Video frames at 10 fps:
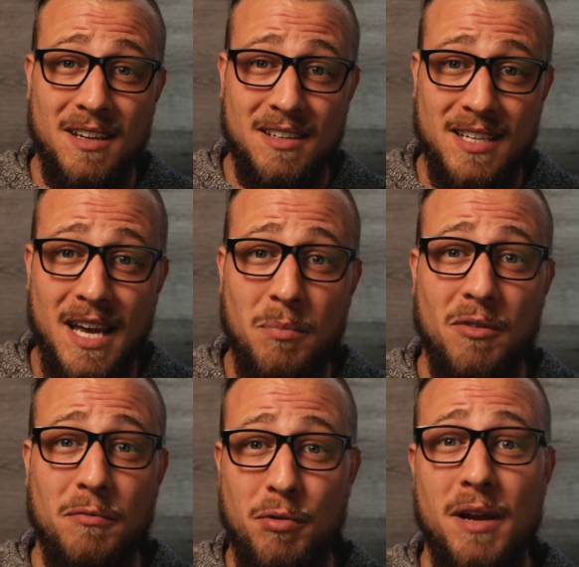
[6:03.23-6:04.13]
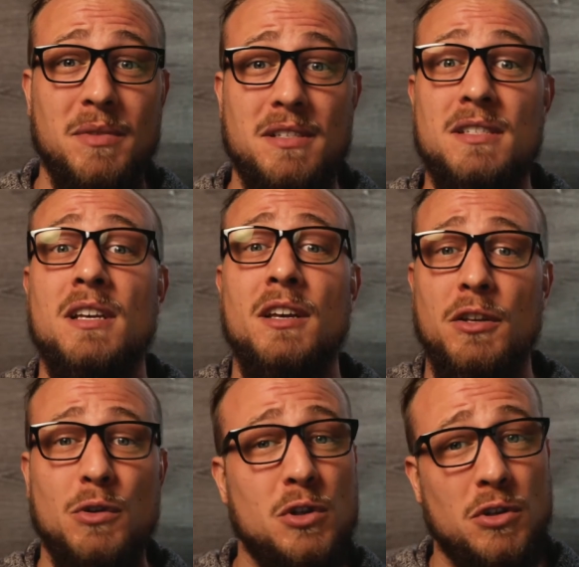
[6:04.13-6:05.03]
type of premise,
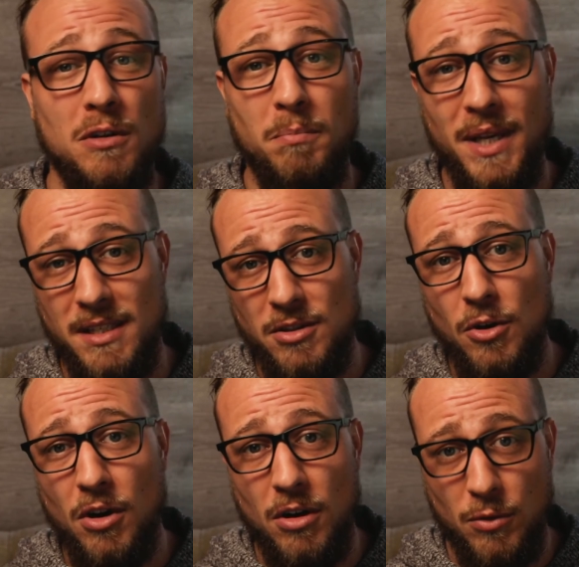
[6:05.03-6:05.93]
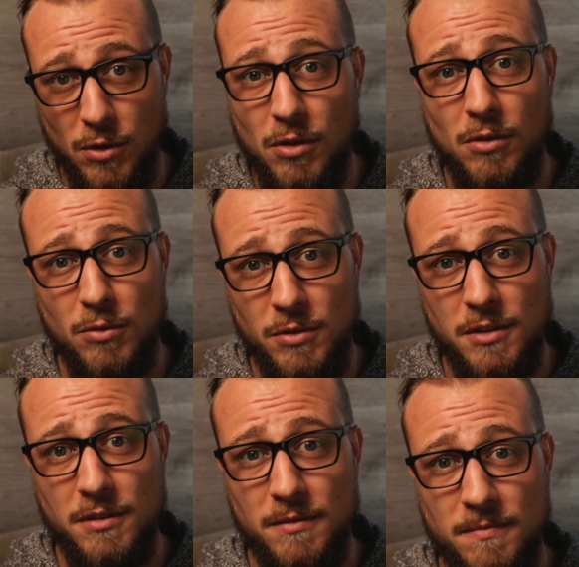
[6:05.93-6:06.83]
you should base your own
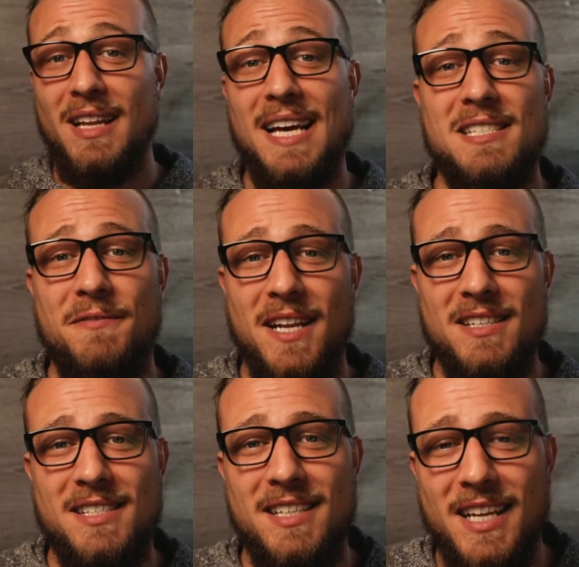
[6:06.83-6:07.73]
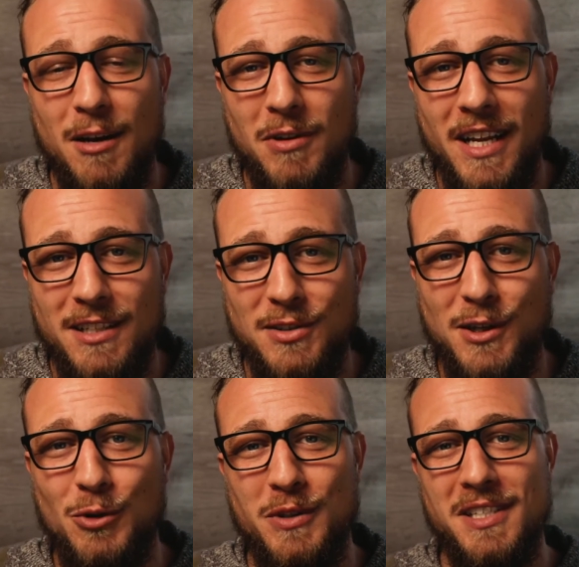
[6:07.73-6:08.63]
conclusion. The last fallacy that I would like to
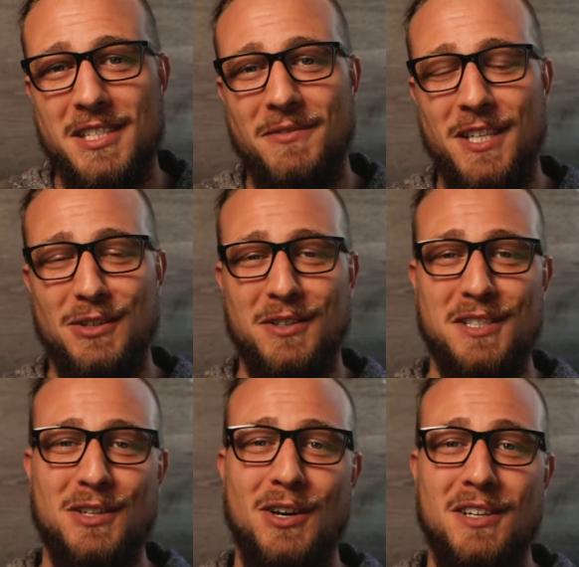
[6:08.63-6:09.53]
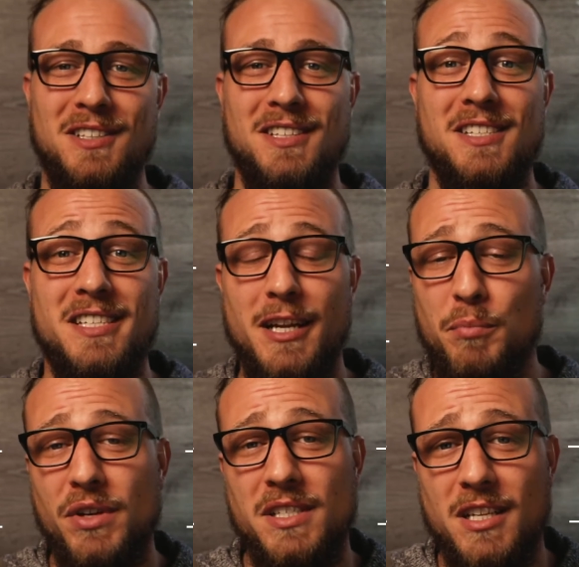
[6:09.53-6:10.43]
include in this video is called the
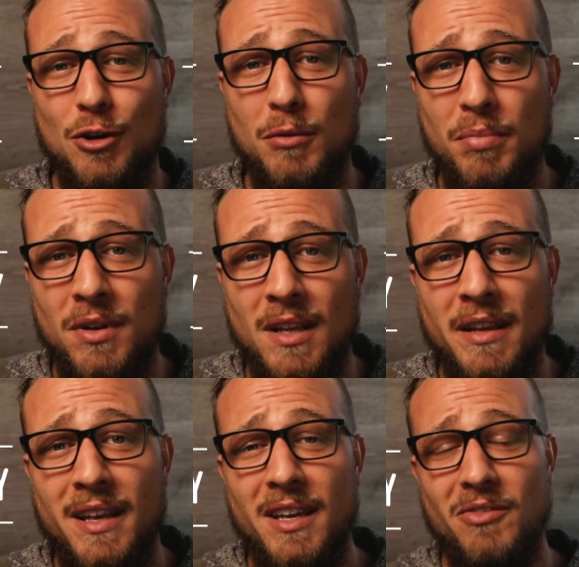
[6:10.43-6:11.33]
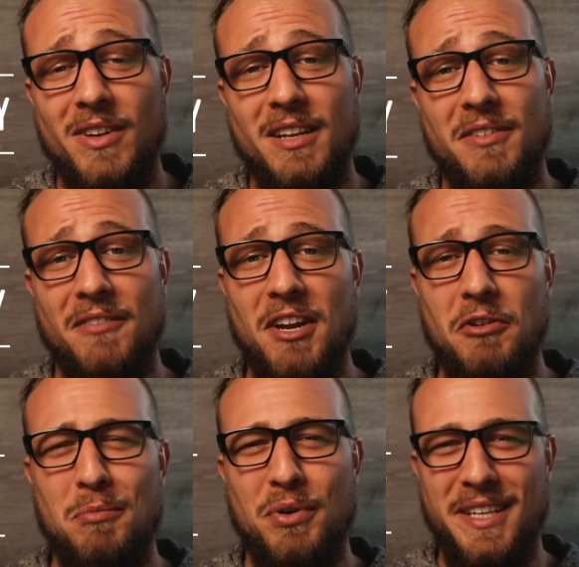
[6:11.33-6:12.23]
slippery slope. We live in a
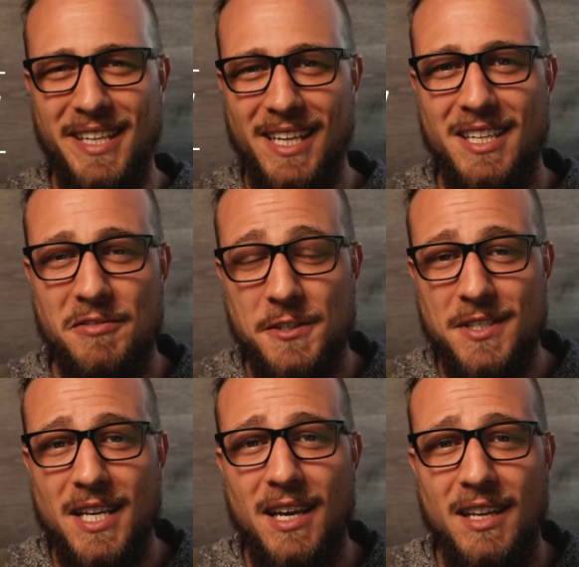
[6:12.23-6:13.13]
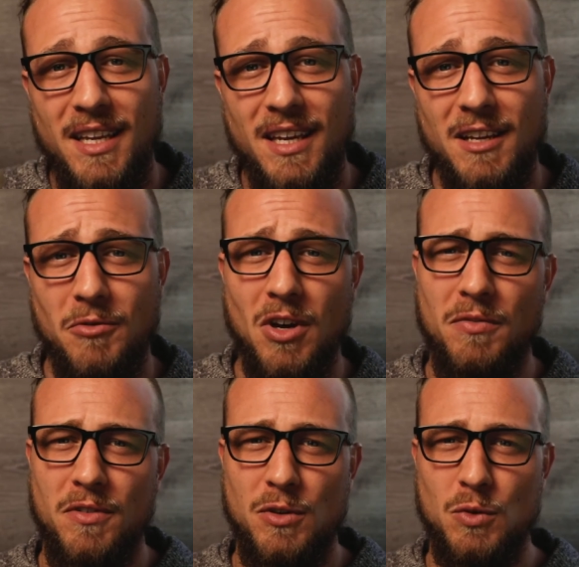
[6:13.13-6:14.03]
very predictive society, and we
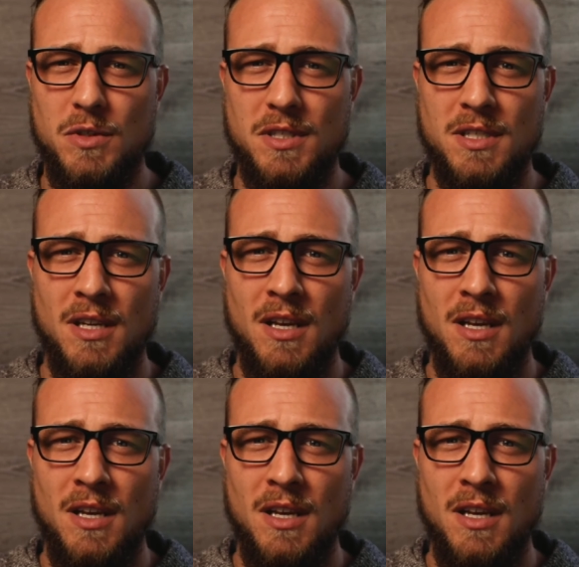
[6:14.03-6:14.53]
often use